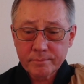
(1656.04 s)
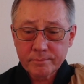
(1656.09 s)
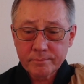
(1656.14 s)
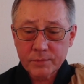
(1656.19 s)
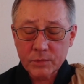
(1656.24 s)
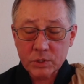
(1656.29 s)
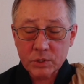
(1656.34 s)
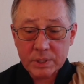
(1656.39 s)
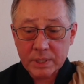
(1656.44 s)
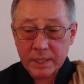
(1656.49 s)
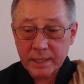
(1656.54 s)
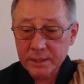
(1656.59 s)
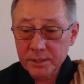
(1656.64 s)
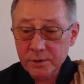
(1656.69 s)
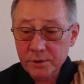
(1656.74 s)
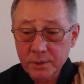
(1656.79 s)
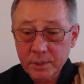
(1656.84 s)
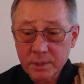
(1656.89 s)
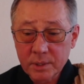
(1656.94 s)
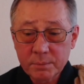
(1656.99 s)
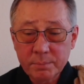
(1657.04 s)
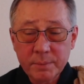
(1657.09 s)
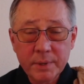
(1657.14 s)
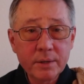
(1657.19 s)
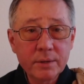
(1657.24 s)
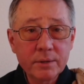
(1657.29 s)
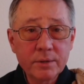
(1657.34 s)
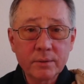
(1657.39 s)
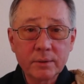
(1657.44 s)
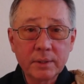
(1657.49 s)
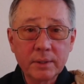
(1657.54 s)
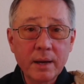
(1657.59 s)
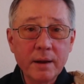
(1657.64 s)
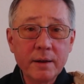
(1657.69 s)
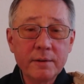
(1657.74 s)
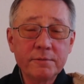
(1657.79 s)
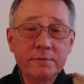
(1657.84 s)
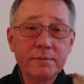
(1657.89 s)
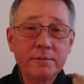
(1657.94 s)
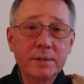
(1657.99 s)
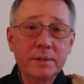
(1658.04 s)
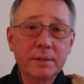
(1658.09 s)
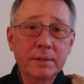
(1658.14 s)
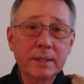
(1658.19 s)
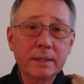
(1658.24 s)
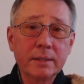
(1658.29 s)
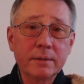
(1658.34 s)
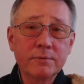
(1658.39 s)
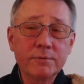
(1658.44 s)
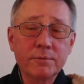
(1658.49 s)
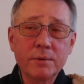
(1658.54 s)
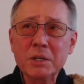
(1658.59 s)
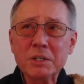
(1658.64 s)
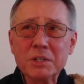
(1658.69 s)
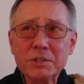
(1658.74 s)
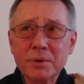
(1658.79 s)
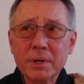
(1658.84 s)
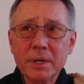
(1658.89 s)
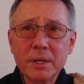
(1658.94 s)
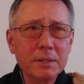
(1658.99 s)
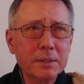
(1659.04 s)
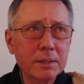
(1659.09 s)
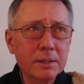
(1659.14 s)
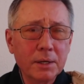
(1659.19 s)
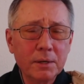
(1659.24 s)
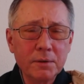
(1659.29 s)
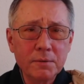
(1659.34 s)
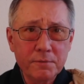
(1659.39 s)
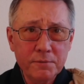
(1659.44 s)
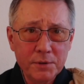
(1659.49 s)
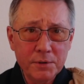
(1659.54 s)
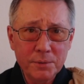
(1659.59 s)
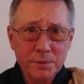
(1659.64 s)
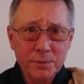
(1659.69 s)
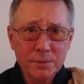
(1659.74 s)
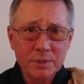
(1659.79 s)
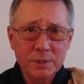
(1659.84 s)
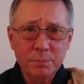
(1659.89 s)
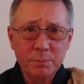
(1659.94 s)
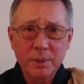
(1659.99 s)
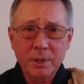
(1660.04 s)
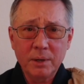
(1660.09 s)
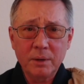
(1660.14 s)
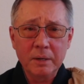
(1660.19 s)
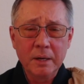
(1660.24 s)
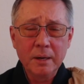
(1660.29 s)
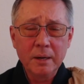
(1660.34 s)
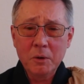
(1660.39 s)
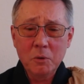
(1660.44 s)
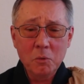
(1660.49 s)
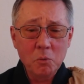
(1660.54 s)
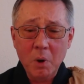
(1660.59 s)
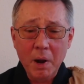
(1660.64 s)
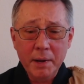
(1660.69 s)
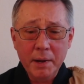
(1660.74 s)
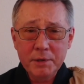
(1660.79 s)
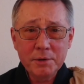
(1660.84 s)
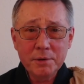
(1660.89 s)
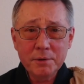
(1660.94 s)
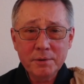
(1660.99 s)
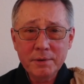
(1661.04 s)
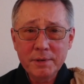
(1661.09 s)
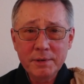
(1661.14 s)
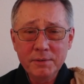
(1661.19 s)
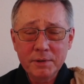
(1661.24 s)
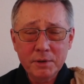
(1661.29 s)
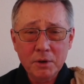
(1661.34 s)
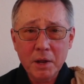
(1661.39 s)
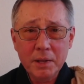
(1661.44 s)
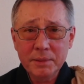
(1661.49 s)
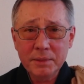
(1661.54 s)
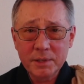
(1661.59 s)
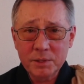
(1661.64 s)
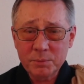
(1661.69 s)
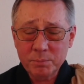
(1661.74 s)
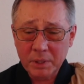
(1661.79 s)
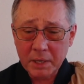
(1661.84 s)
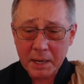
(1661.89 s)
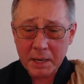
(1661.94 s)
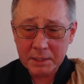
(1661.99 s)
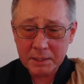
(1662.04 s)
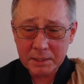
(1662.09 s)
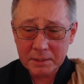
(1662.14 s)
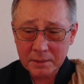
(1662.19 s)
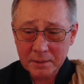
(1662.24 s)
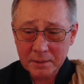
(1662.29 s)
It's like you can spend your life feeling frustrated and confused about why you're even on this planet.